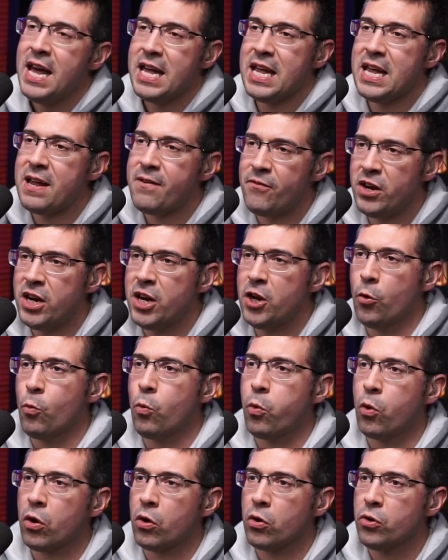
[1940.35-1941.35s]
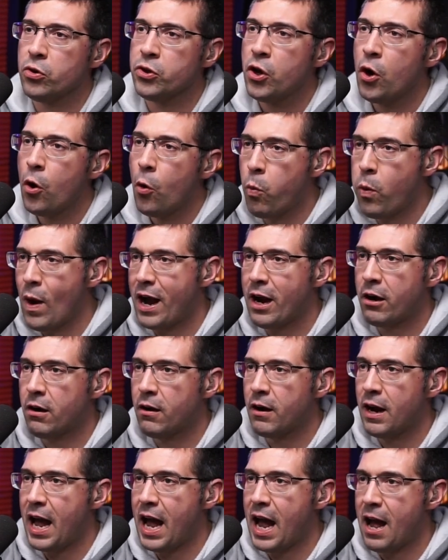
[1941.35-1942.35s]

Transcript: Even in a world where